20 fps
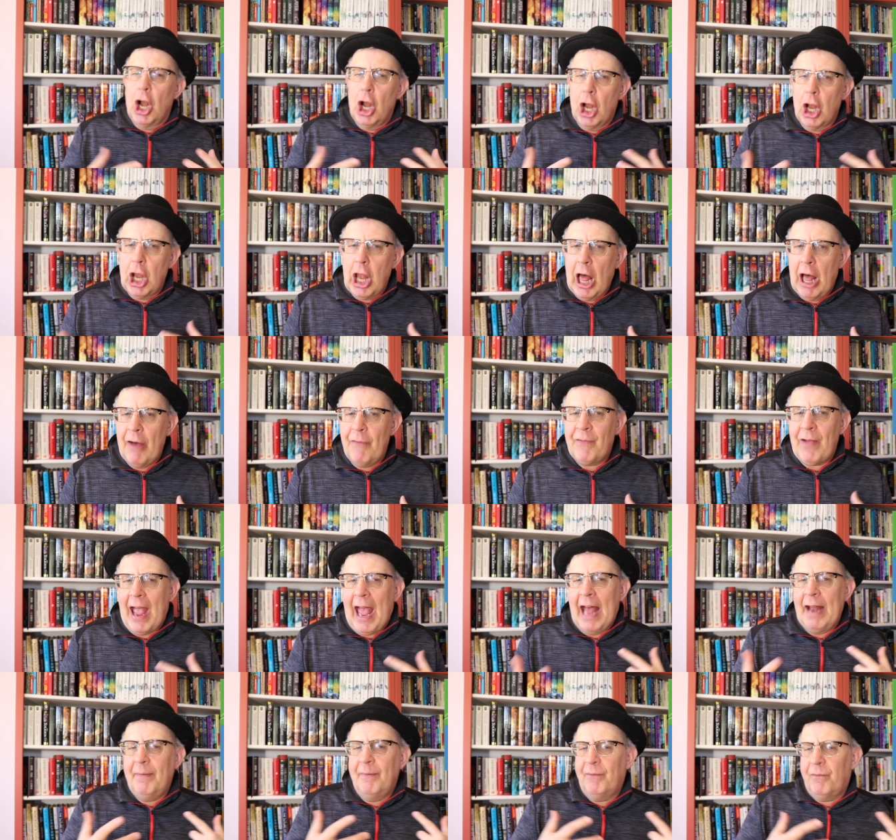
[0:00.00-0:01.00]
love
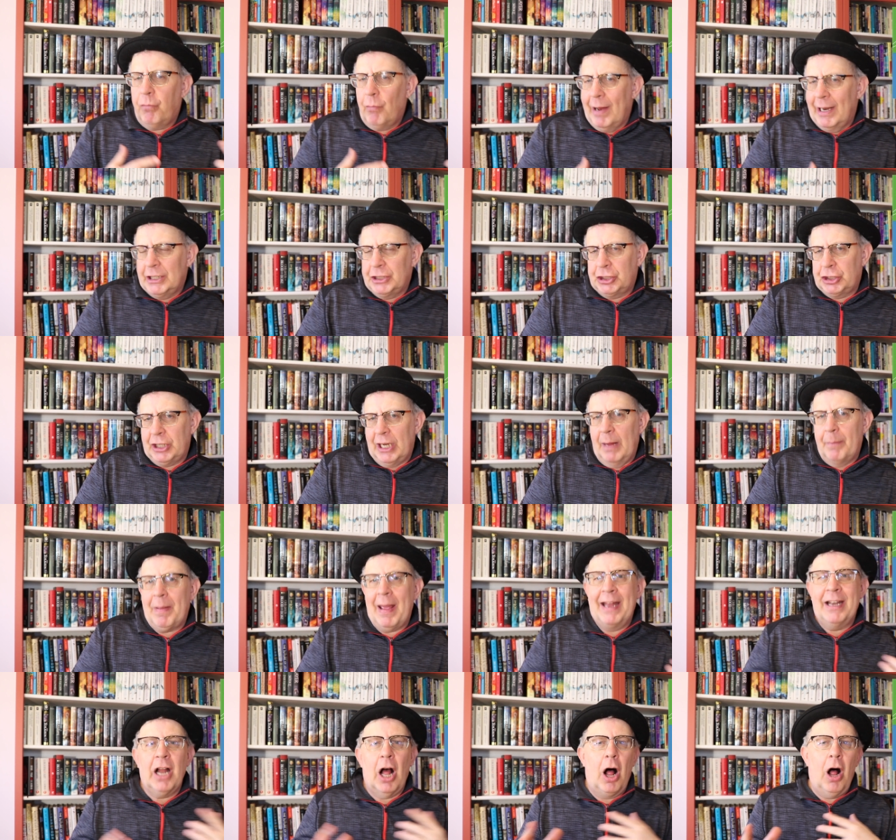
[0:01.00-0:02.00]
and friendship
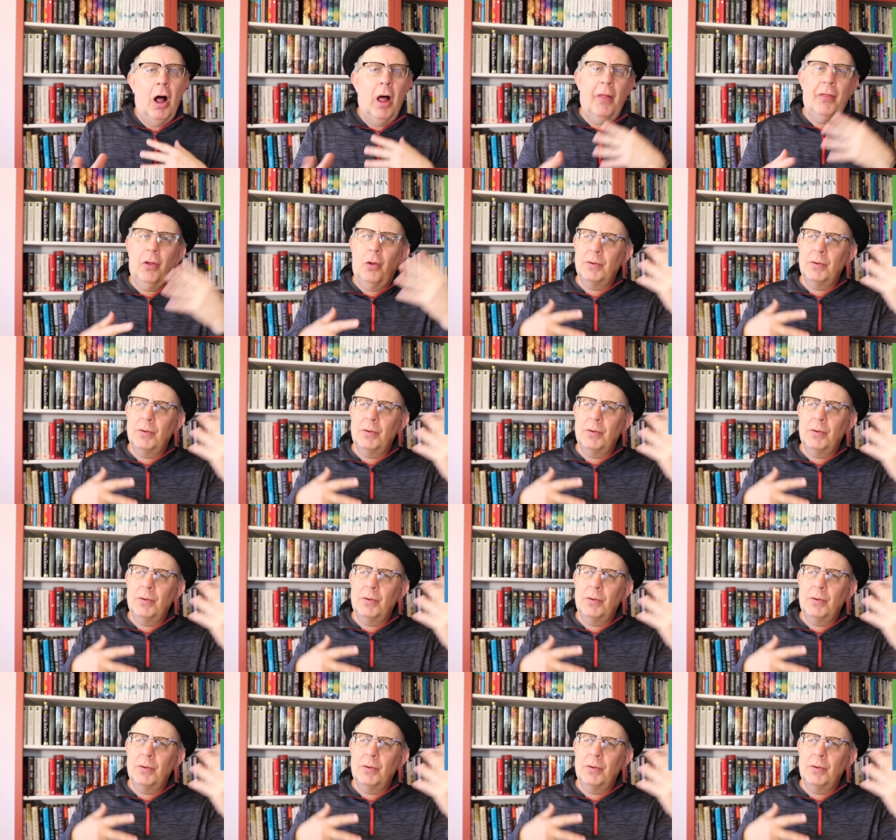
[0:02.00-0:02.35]
and all